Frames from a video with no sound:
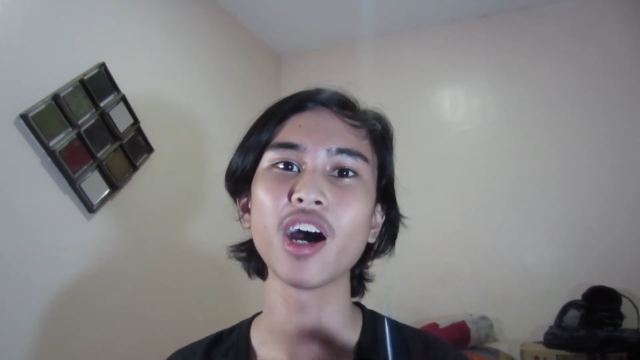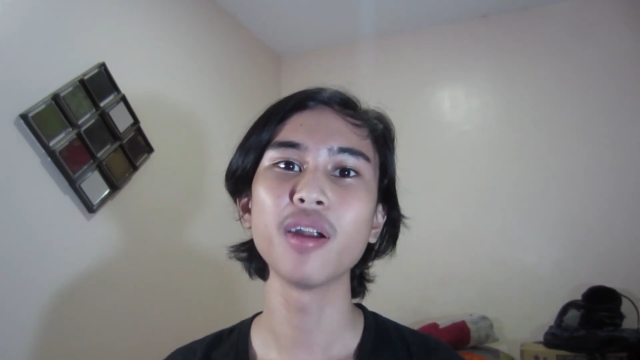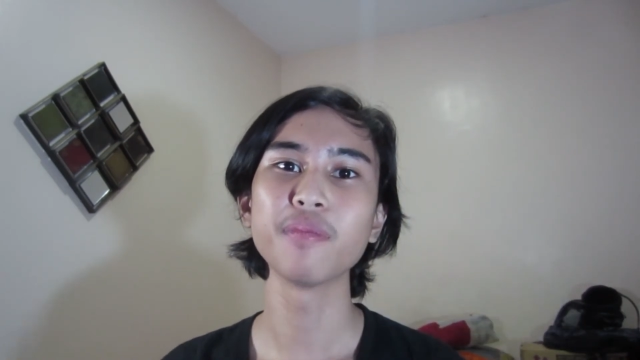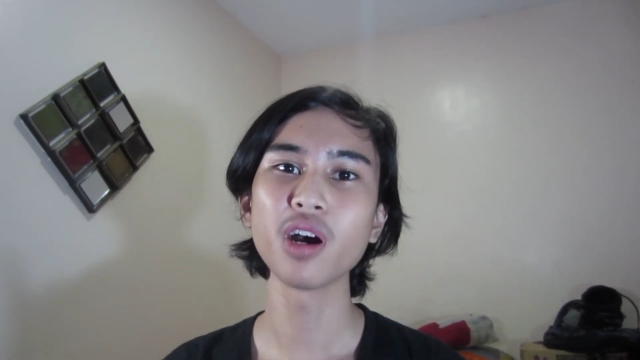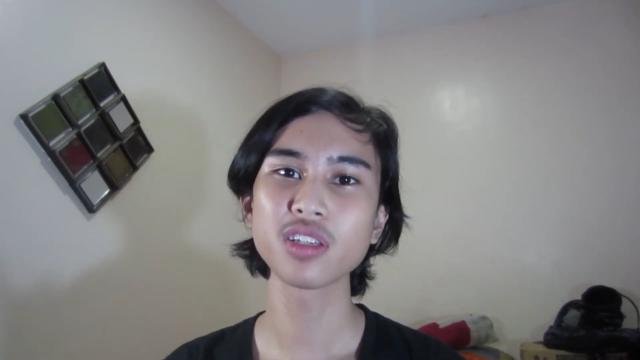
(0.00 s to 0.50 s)

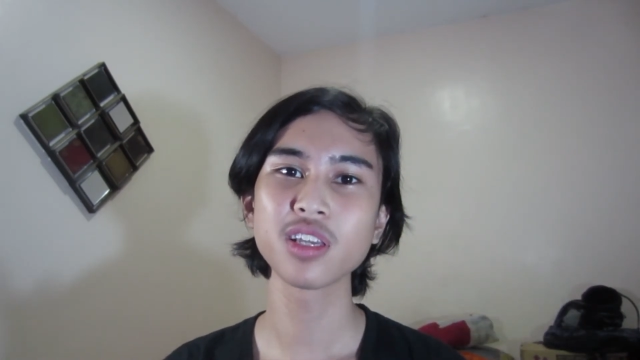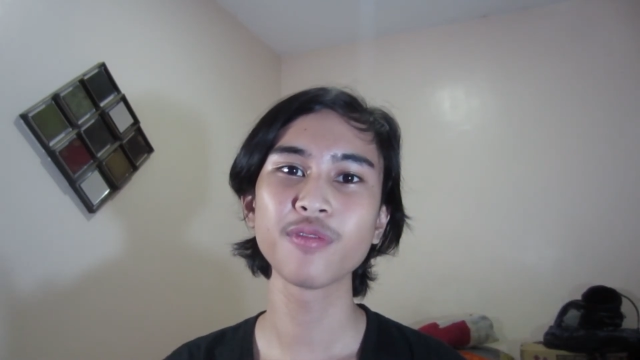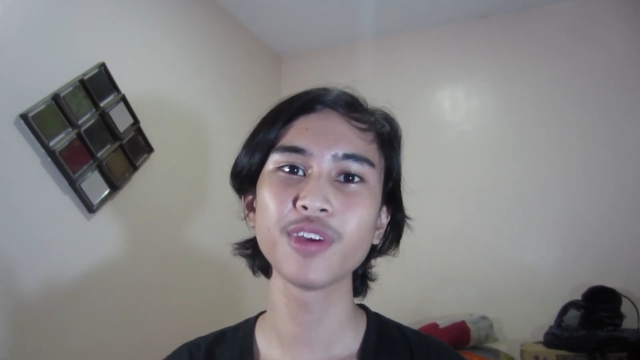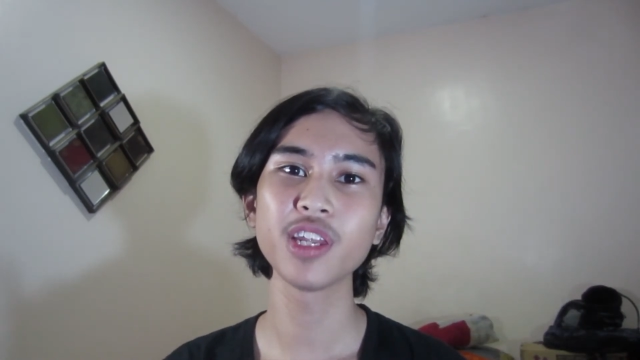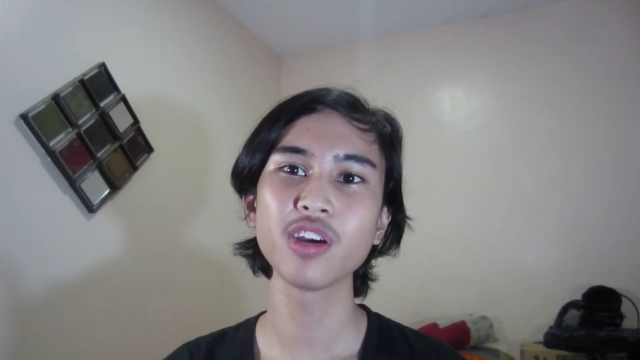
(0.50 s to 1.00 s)

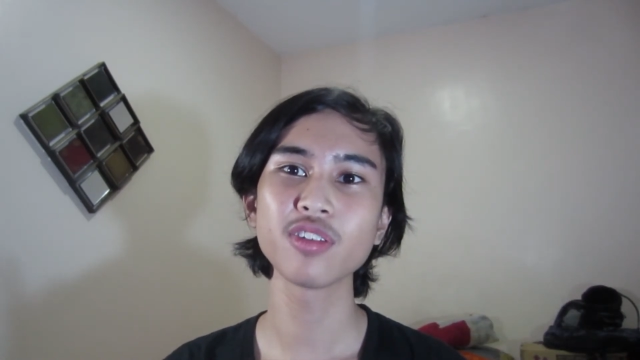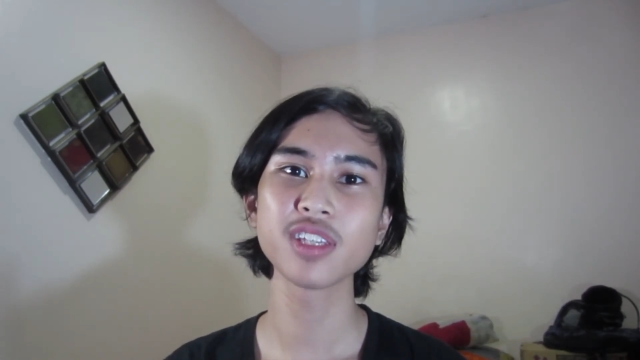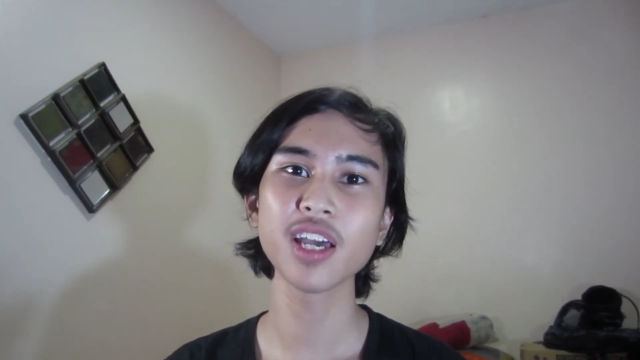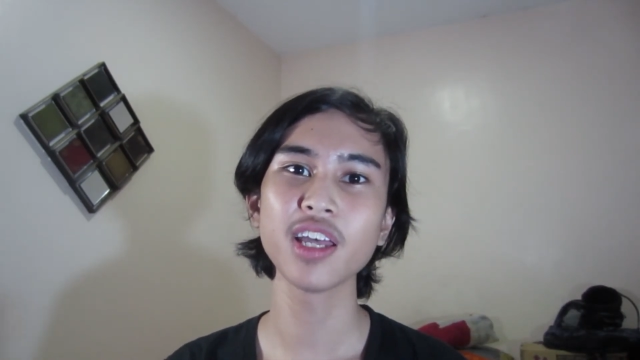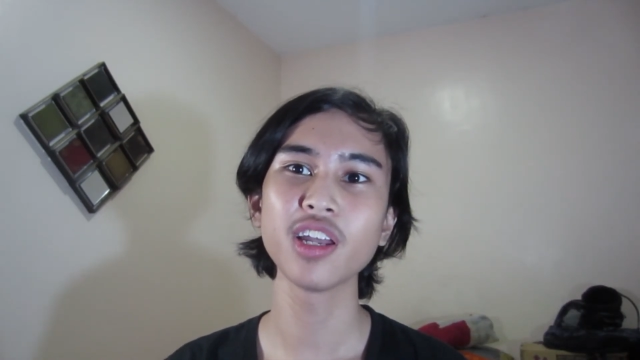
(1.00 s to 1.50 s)
unboxing
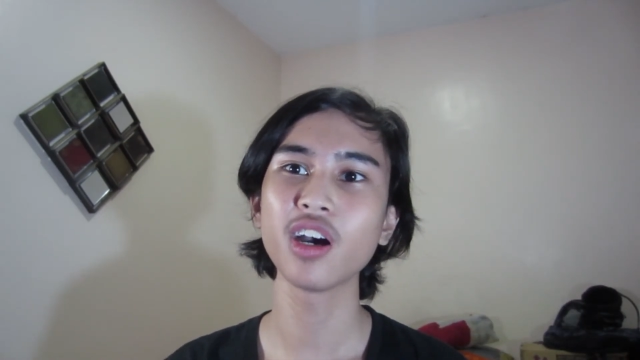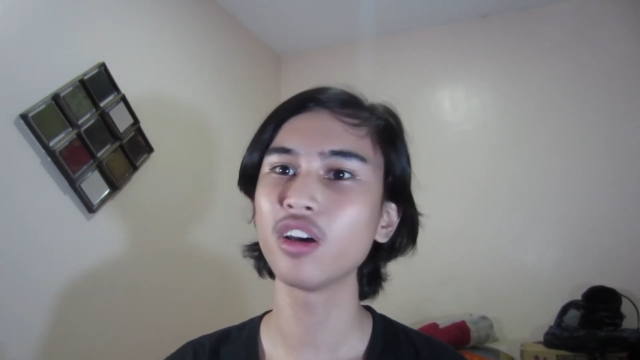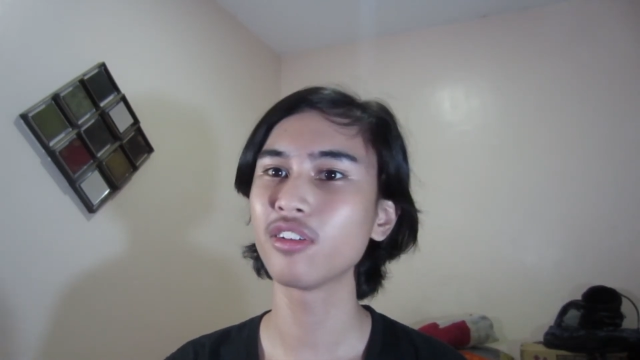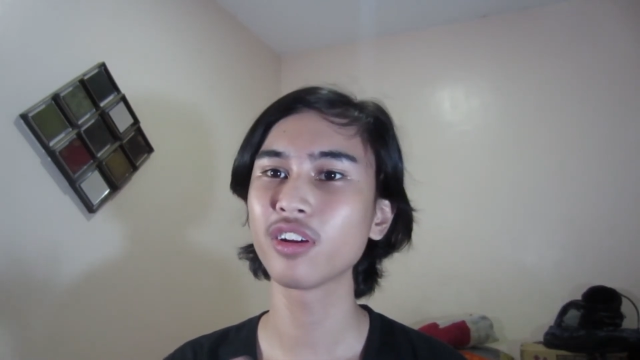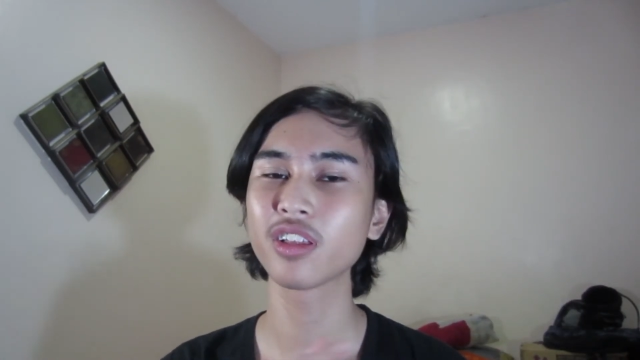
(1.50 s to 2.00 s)
videos, and
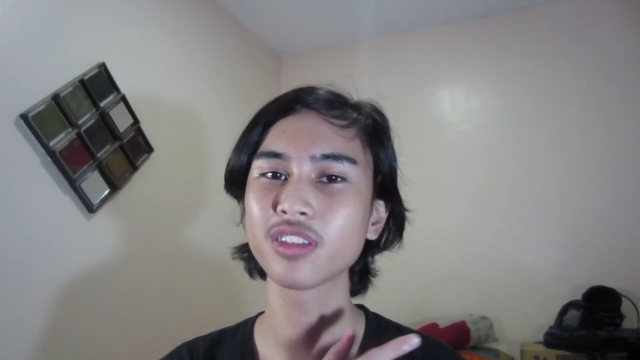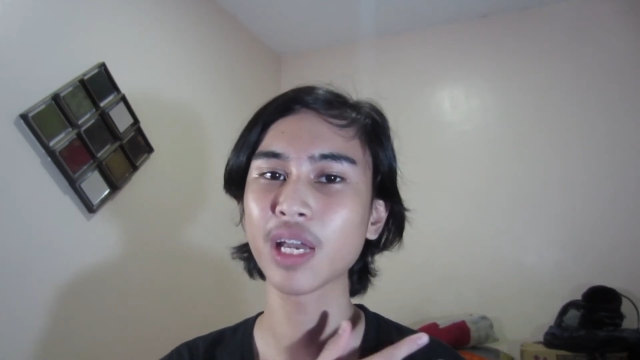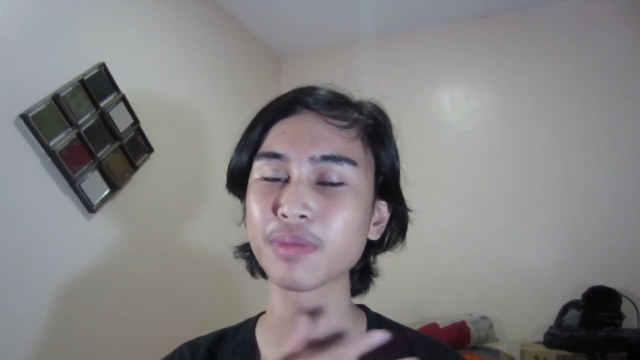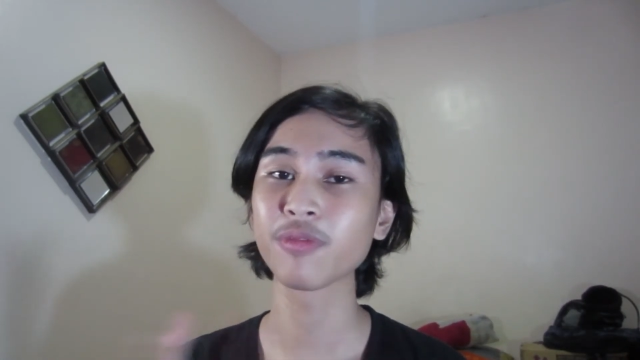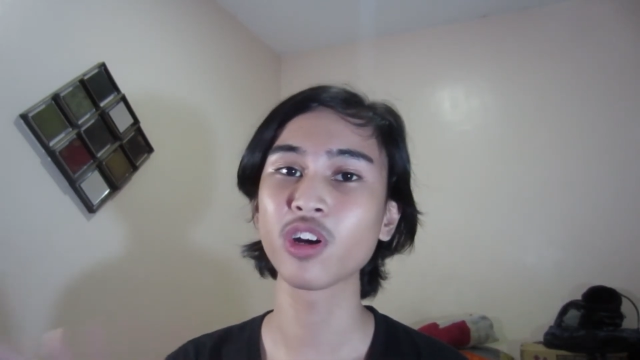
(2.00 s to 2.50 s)
other
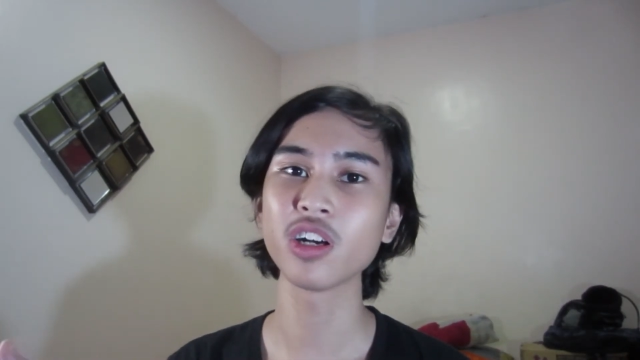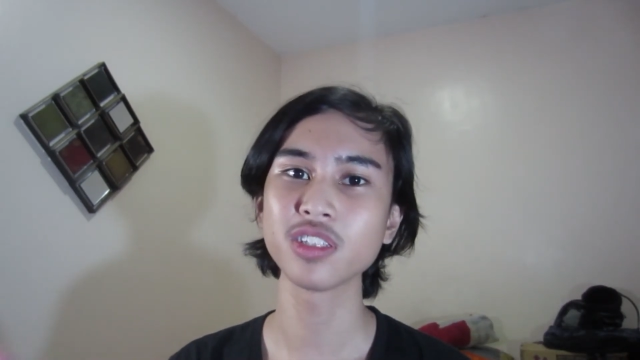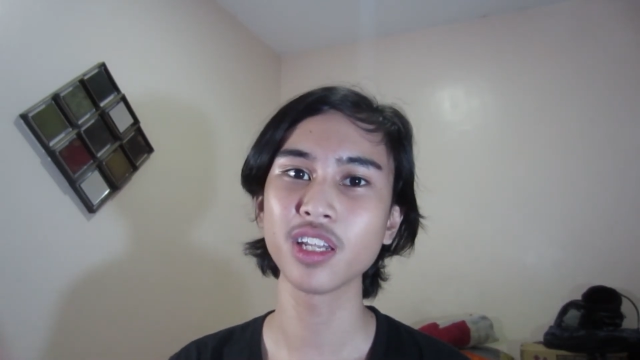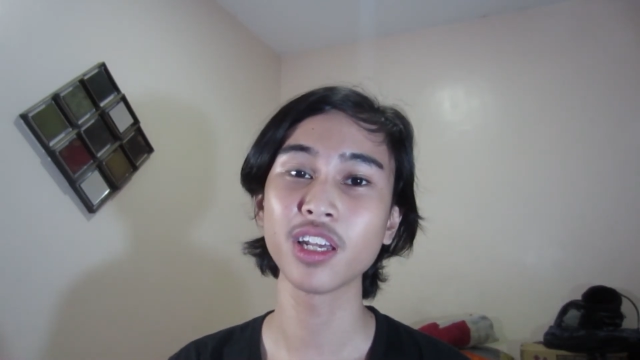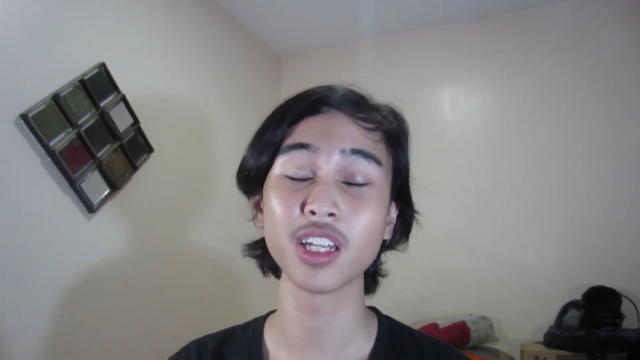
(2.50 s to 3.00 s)
types of
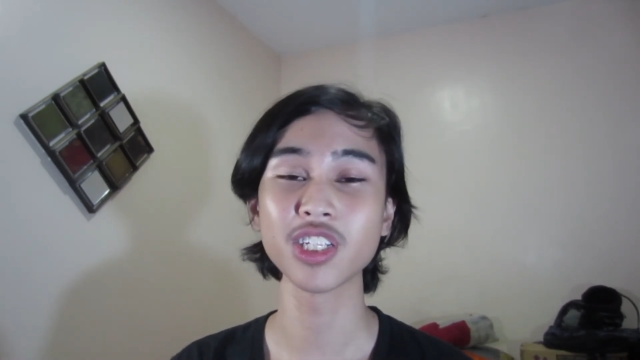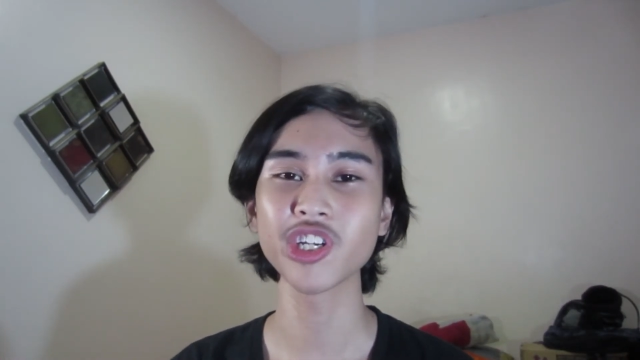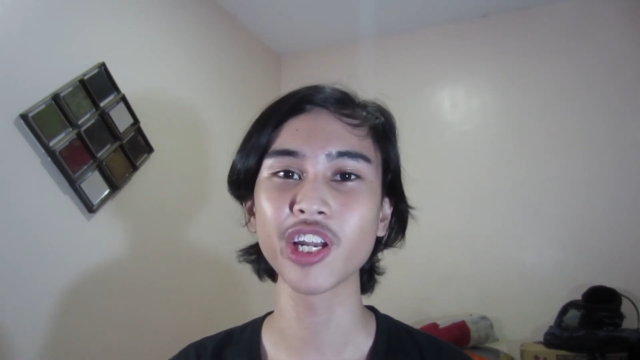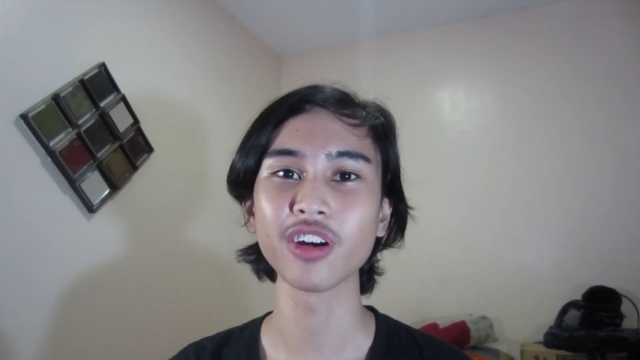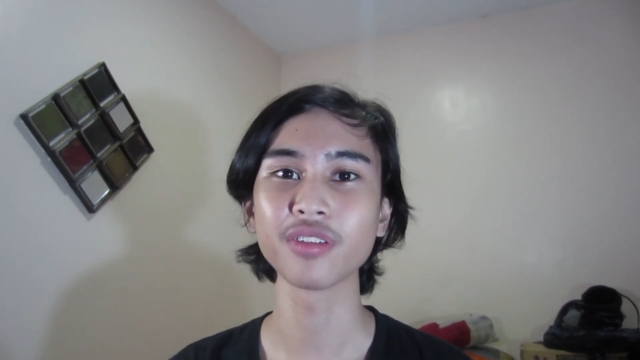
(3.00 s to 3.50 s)
content in
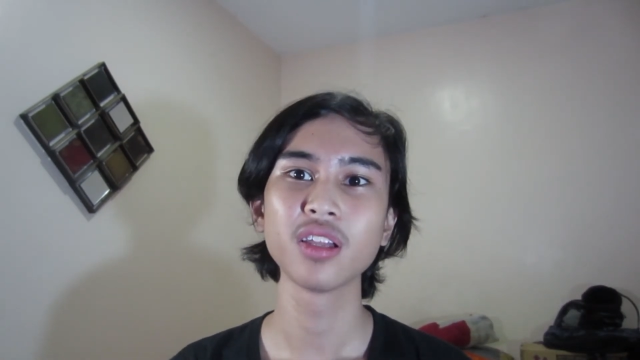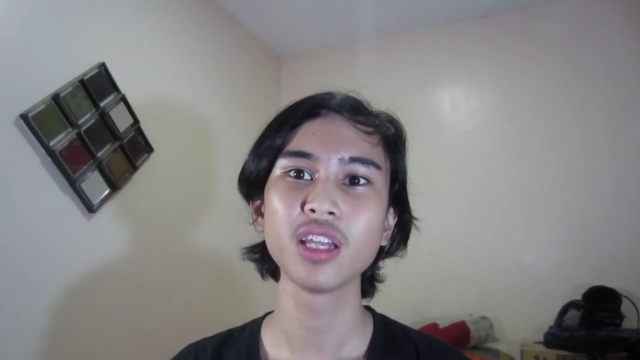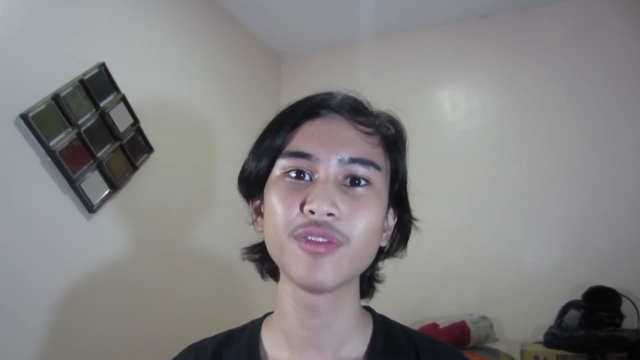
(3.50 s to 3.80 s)
this channel.